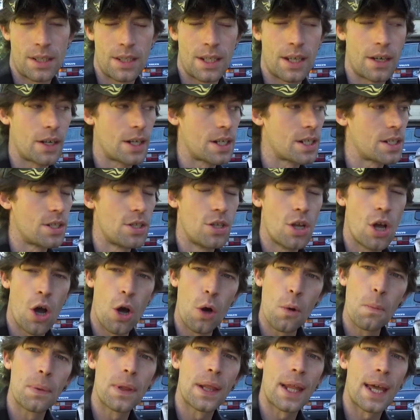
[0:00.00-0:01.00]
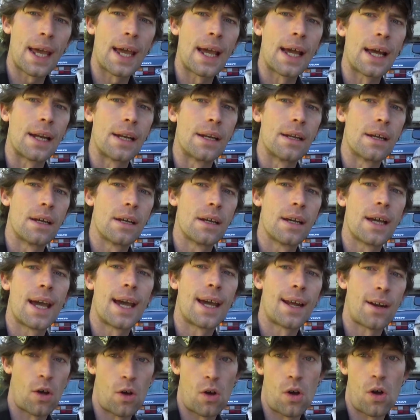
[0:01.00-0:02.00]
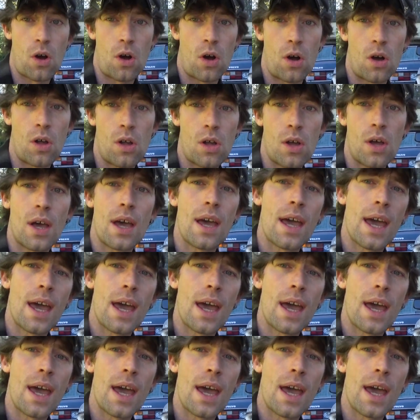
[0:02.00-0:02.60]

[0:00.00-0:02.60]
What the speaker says: There is no plan at all,